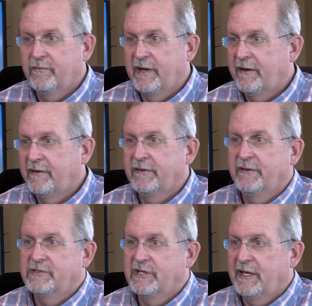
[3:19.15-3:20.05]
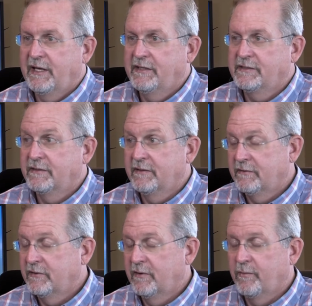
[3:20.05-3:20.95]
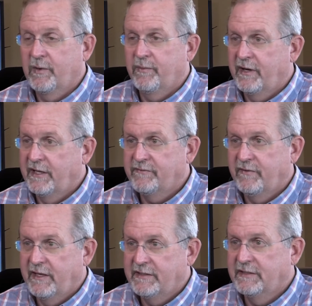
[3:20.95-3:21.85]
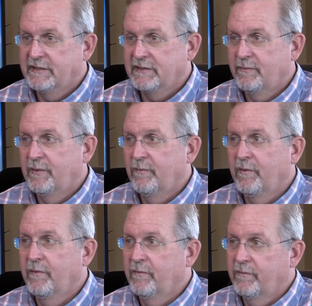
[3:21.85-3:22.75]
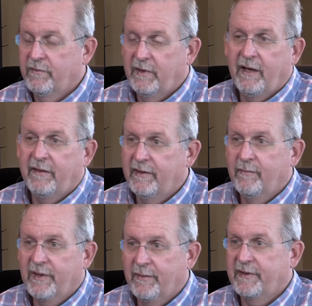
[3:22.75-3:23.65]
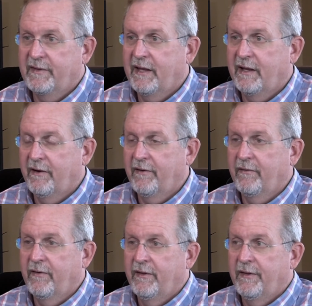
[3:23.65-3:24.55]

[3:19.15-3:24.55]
route it to the chase to an appropriate HVA system, and we're not then pumping that air